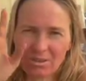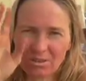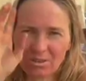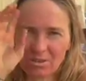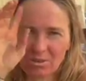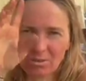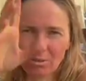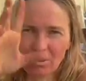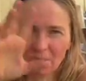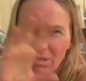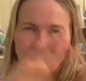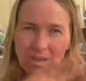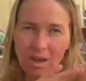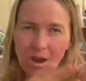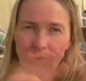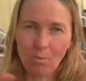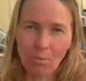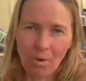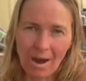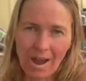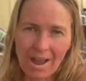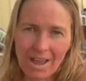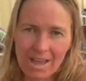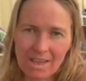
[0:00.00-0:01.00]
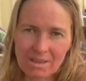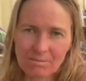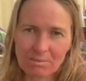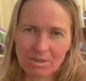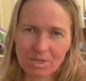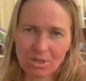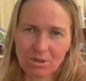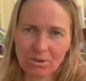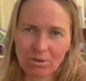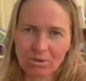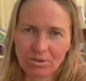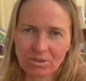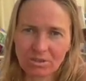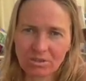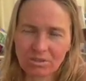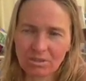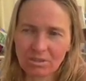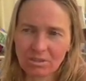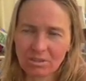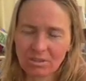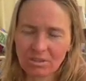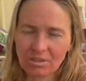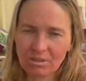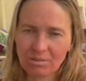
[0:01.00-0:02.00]
thoughts away, because
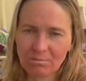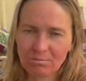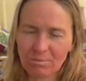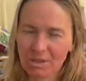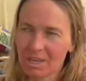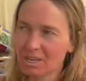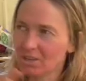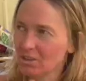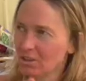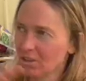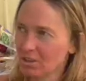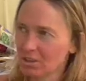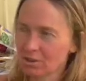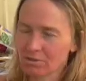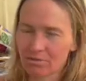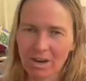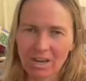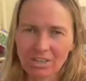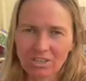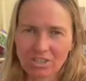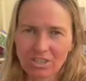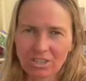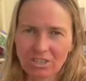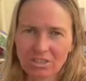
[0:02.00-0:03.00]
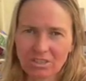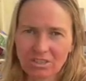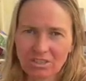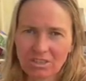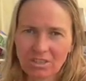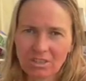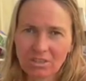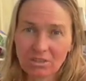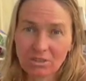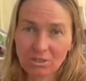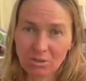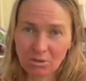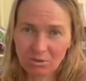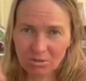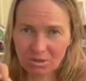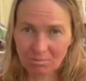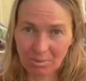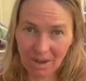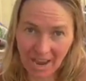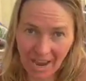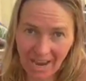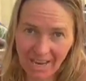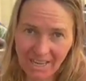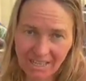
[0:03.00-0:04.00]
being on the crutches took the
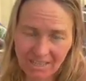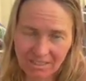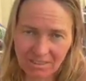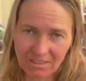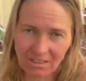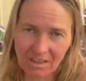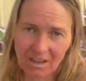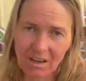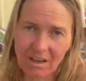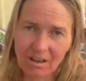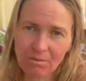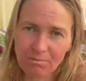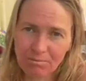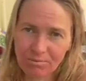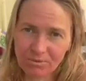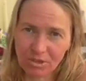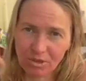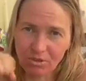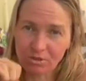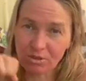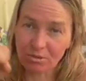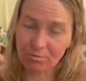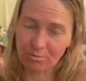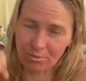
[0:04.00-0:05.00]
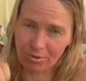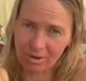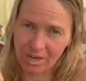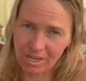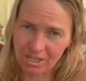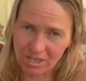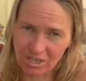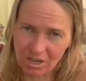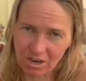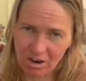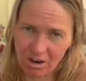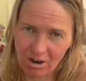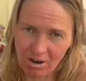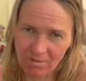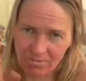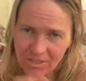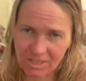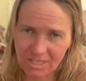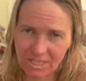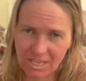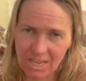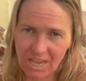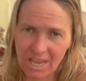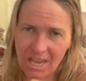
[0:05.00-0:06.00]
pain, took the pressure off the
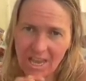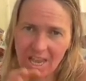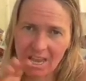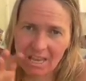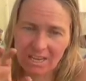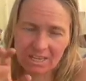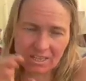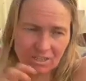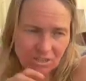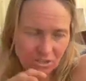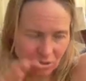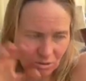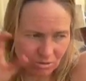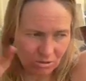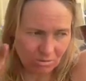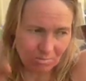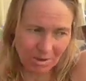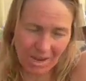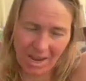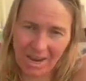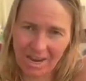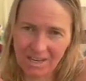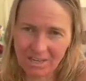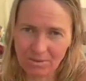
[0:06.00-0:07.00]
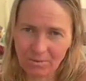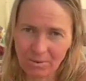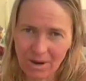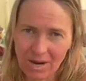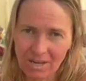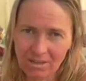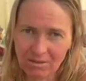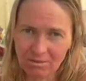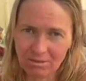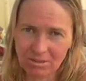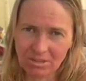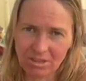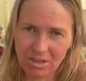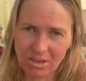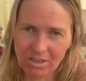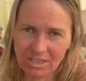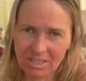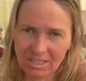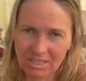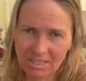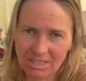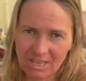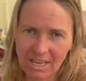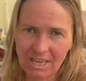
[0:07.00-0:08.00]
tear, and it took the pain away to a certain
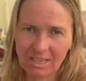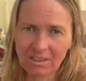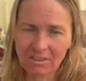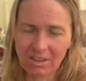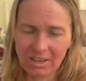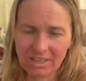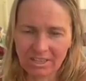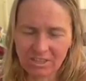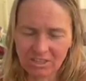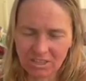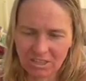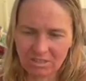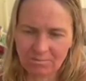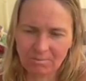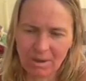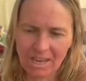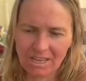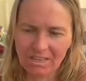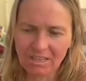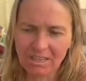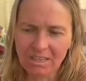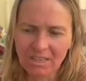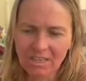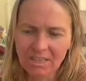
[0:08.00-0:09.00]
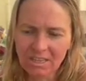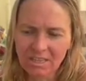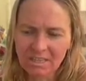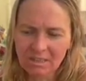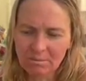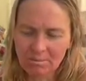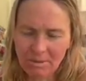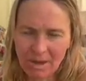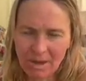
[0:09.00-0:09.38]
extent. Like, it just made the